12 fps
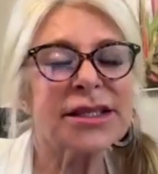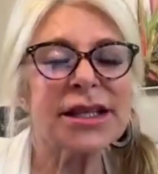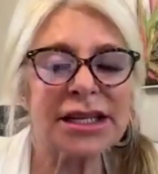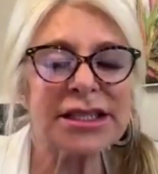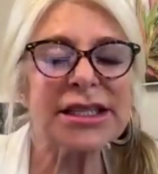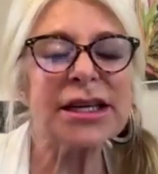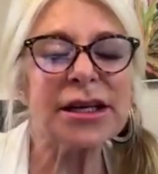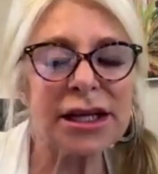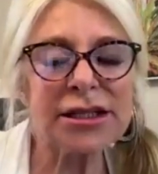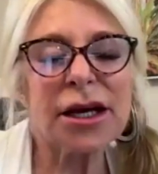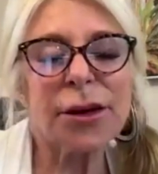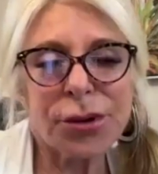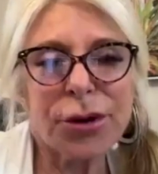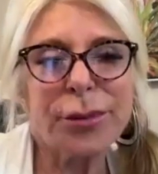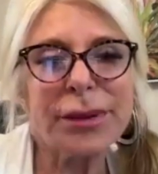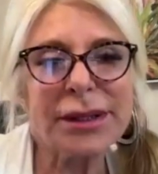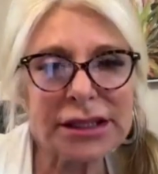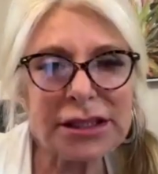That's on
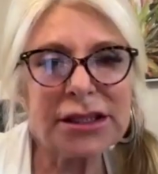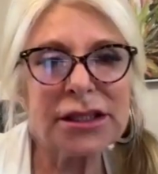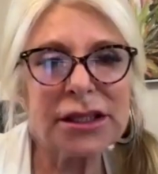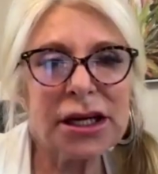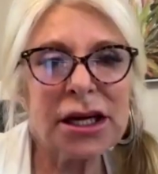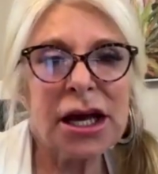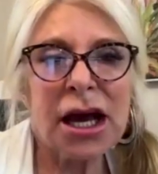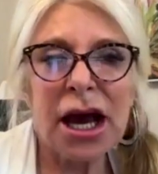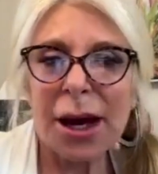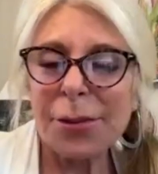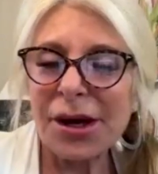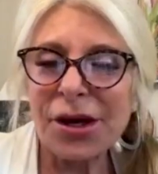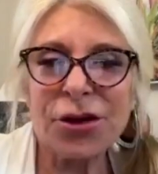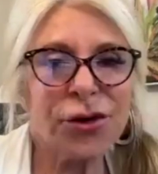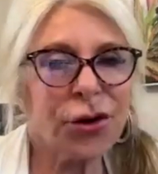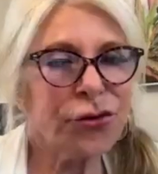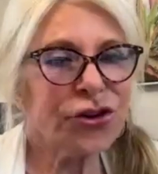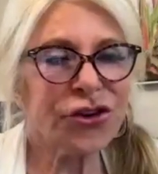purpose. I bet you
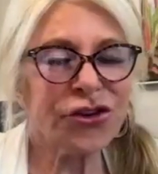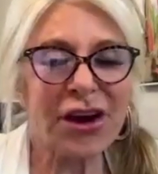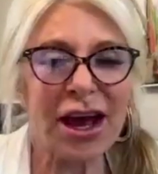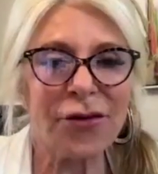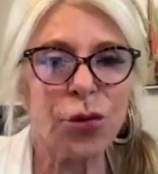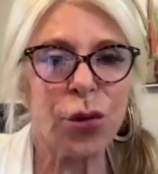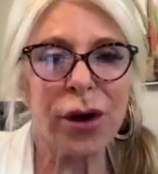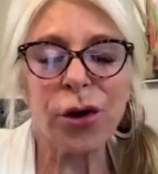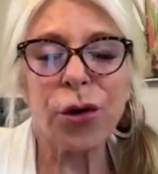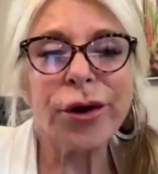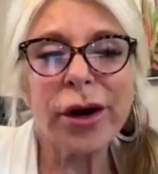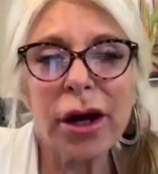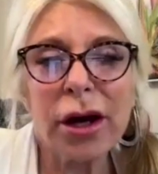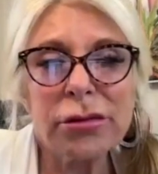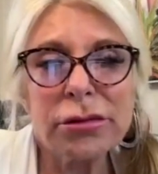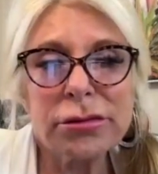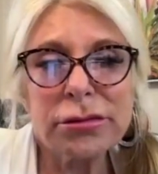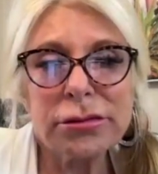don't just have one Oreo.
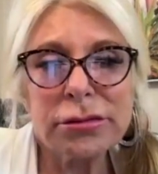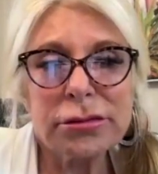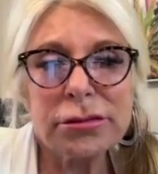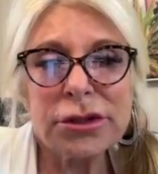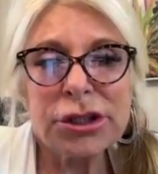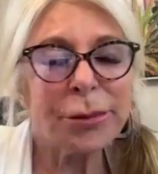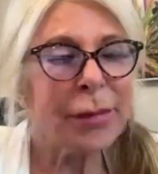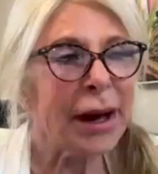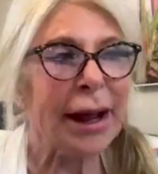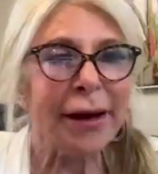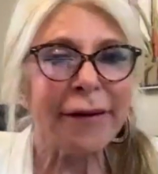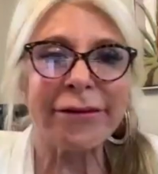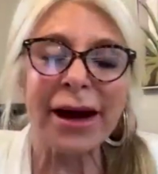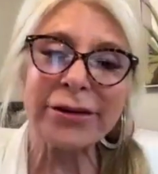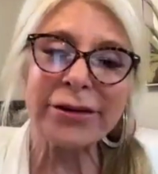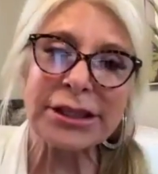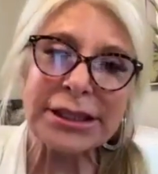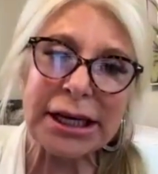You might have
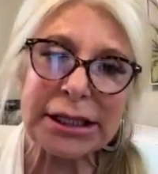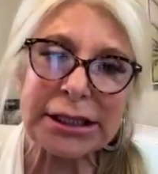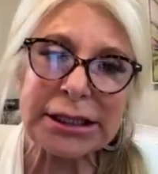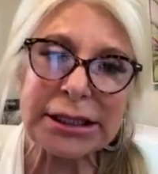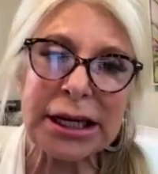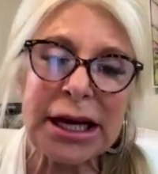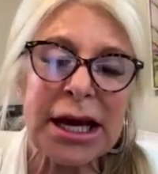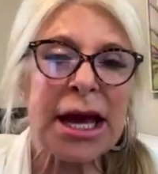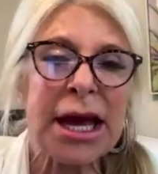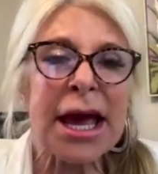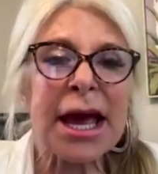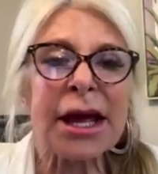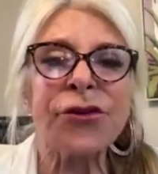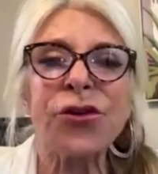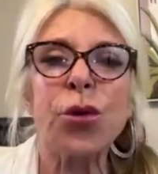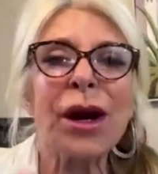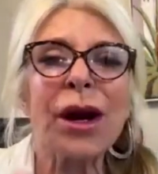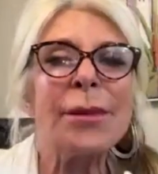five or six. And
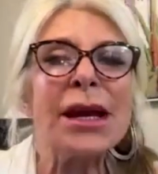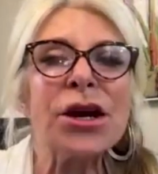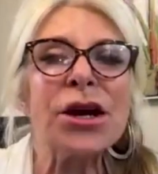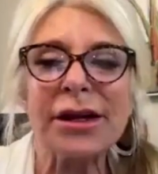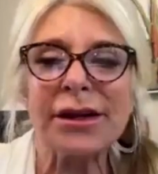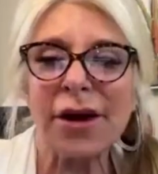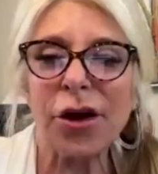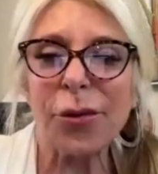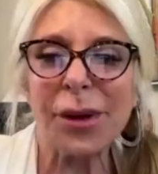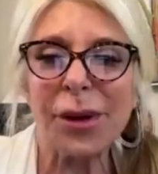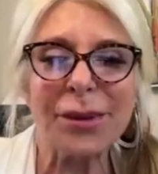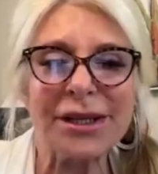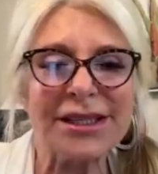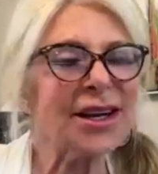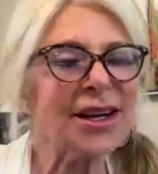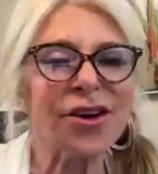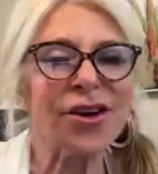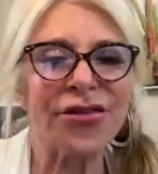so what I'm here to tell people is
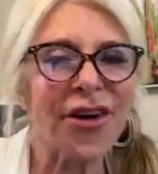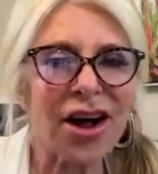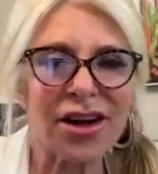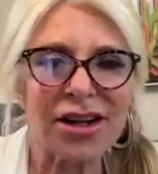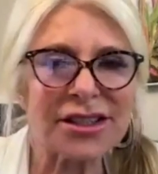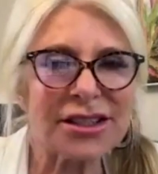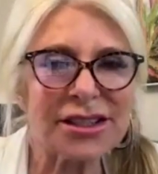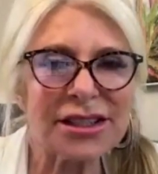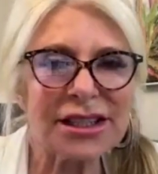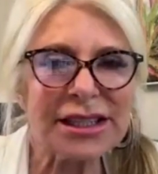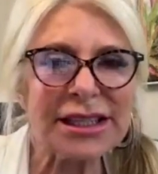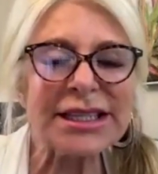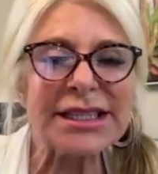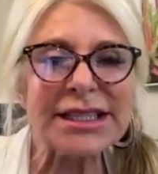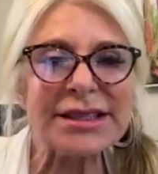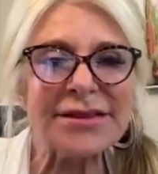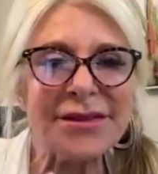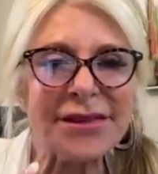not your fault. This
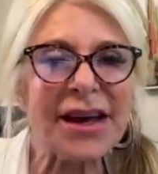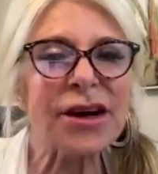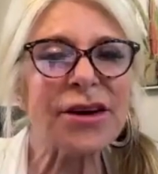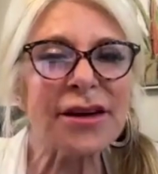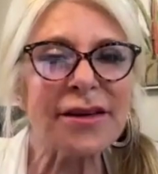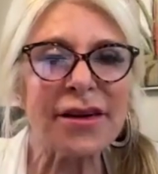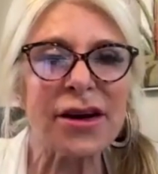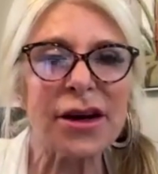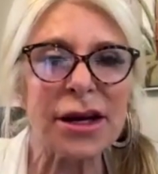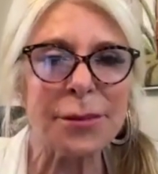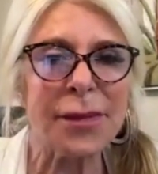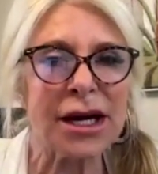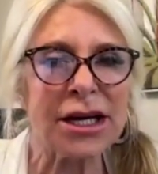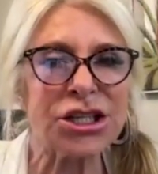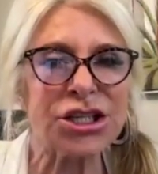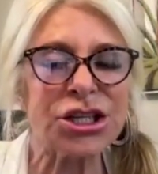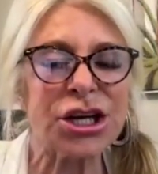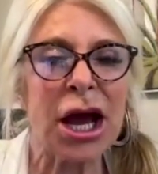is very, very
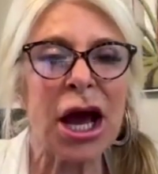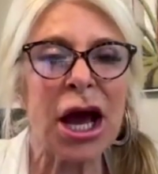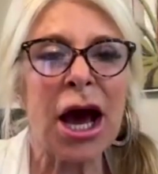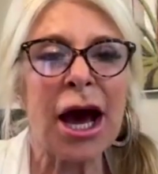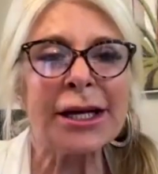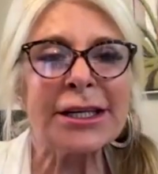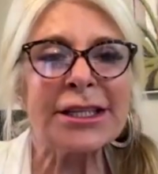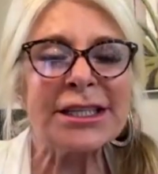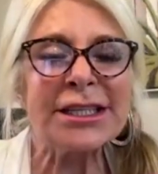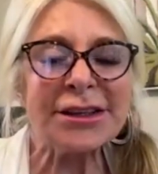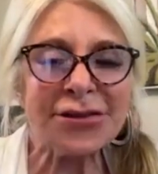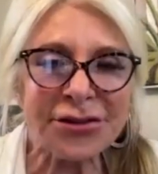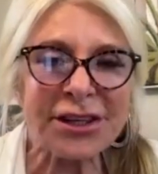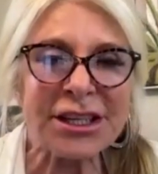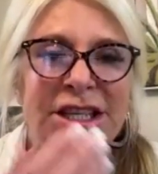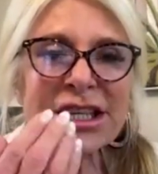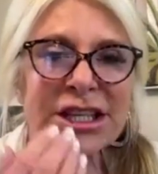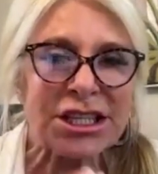much a
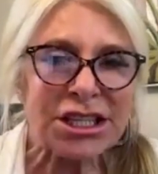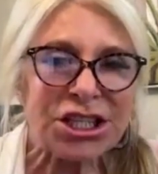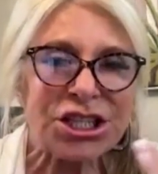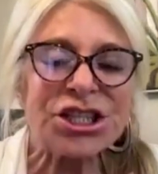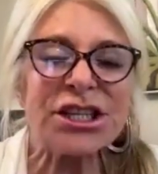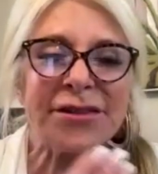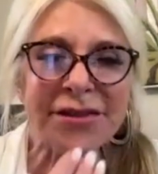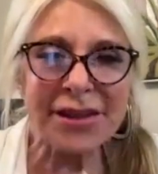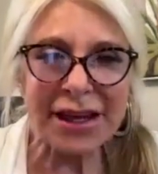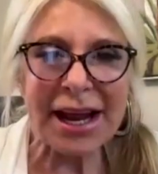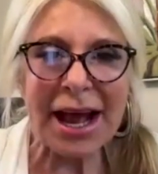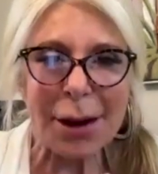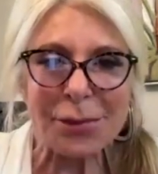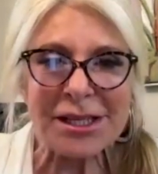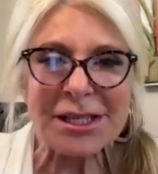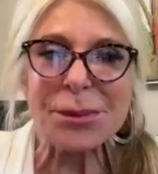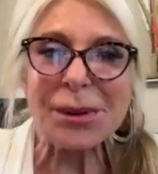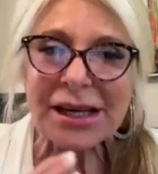different shift that
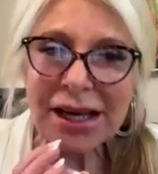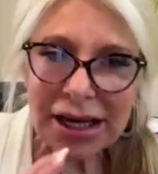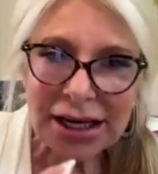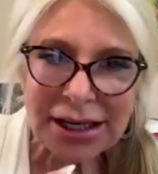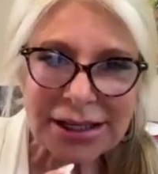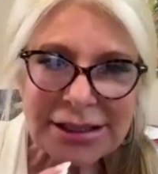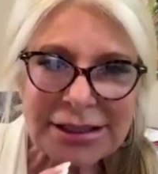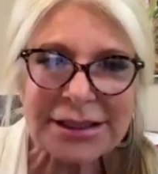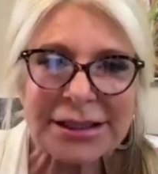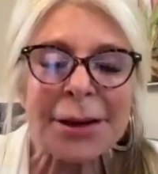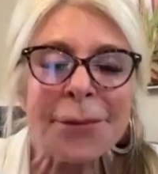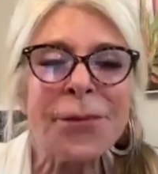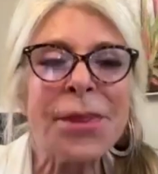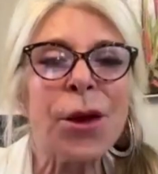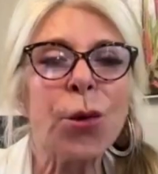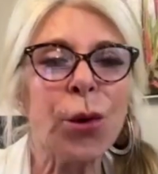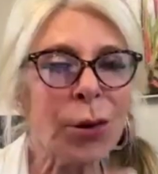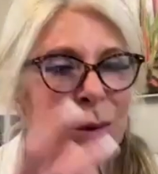happens because
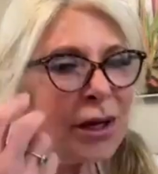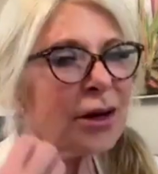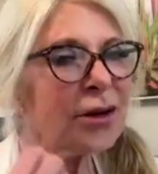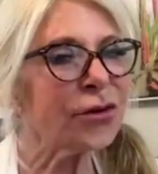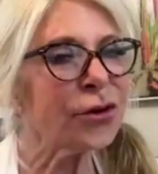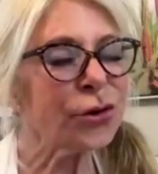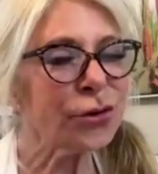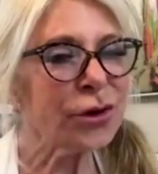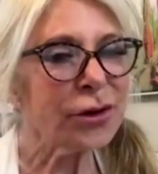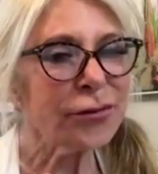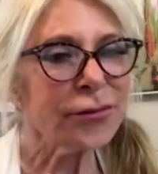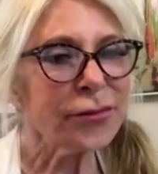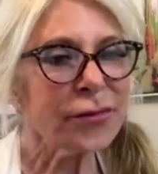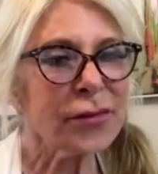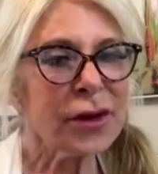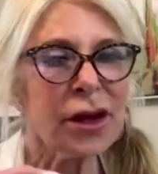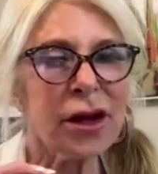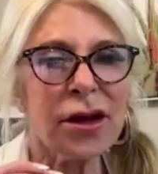when we eat a food,
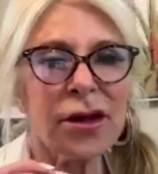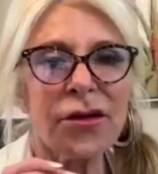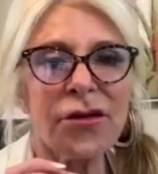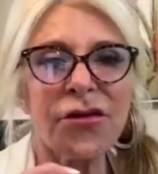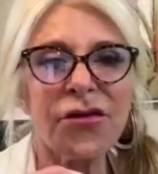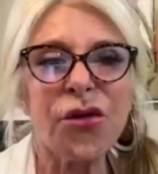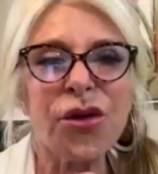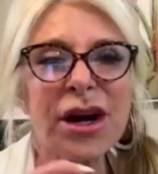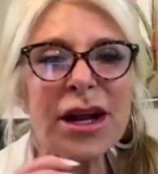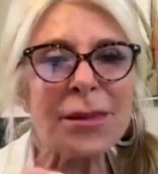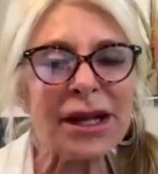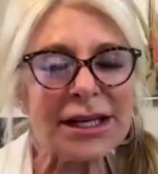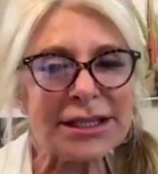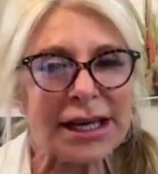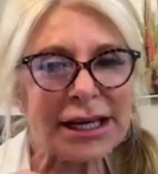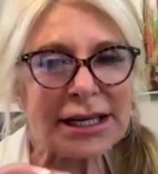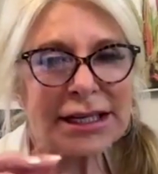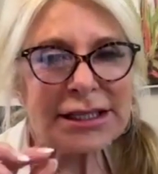40
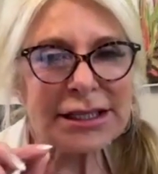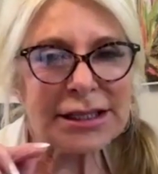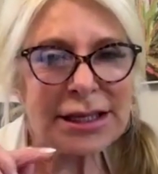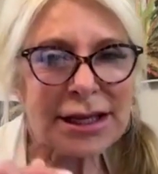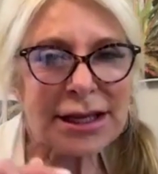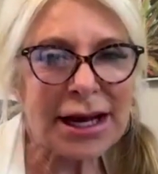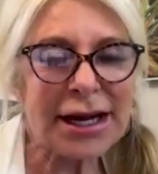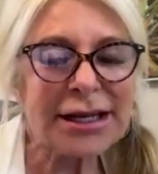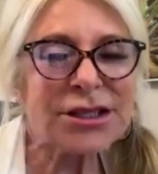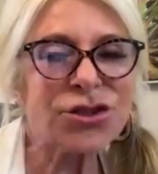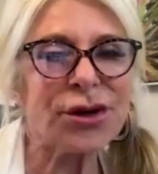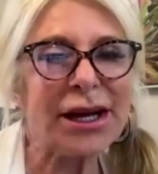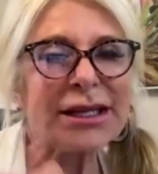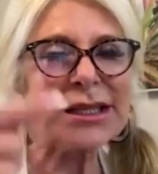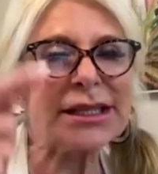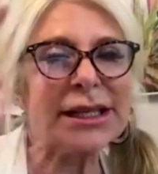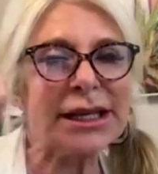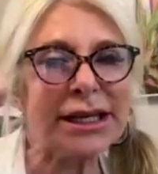milliseconds, that has
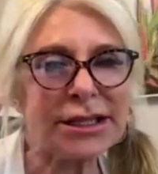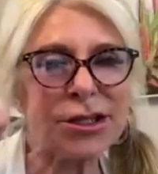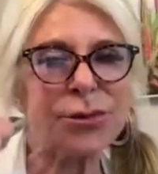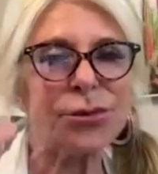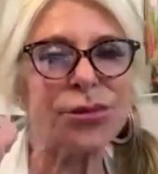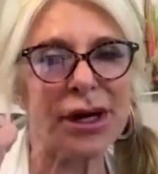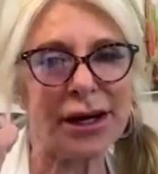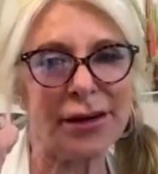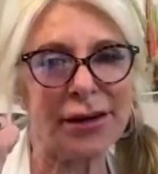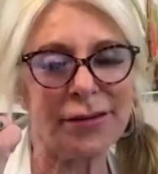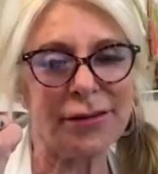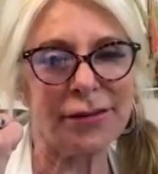translated to brain.